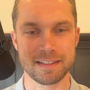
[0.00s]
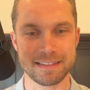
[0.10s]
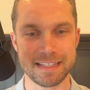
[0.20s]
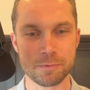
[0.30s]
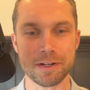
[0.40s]

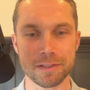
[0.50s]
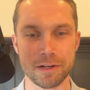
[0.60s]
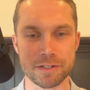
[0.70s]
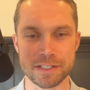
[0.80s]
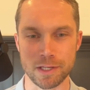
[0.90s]
that's what a
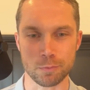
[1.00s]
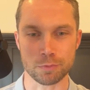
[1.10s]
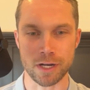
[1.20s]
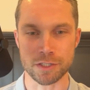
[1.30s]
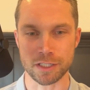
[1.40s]
large-scale
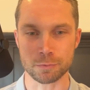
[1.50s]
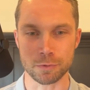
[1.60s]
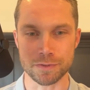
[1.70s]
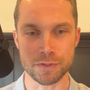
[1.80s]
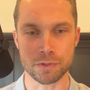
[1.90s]
project
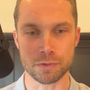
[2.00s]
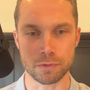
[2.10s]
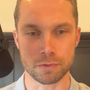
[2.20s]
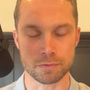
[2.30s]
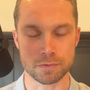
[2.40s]
will do